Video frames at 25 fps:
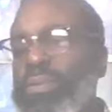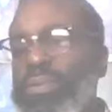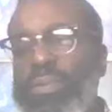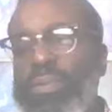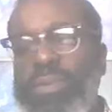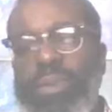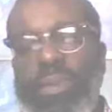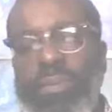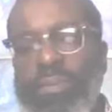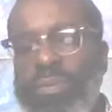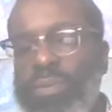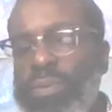
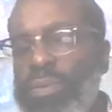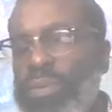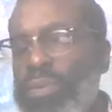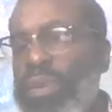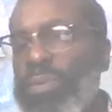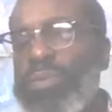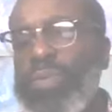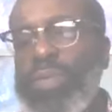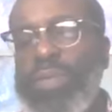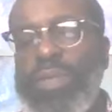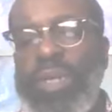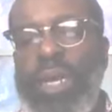Some
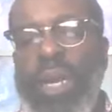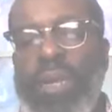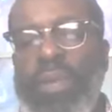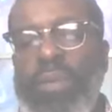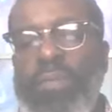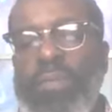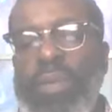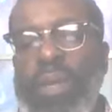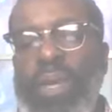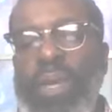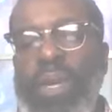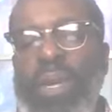scriptures came to
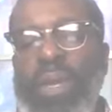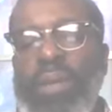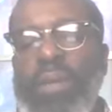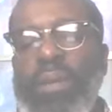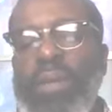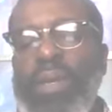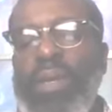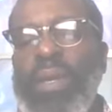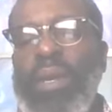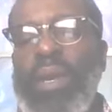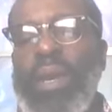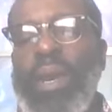me, and
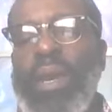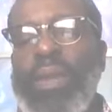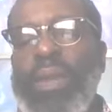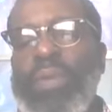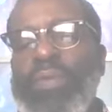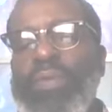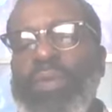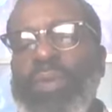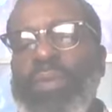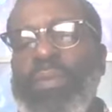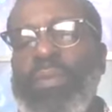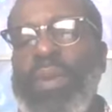and
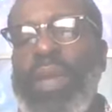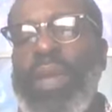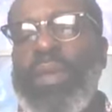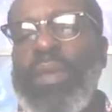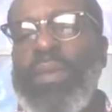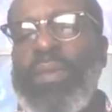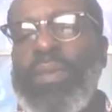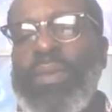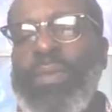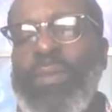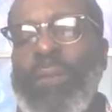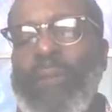some
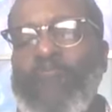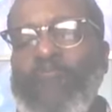and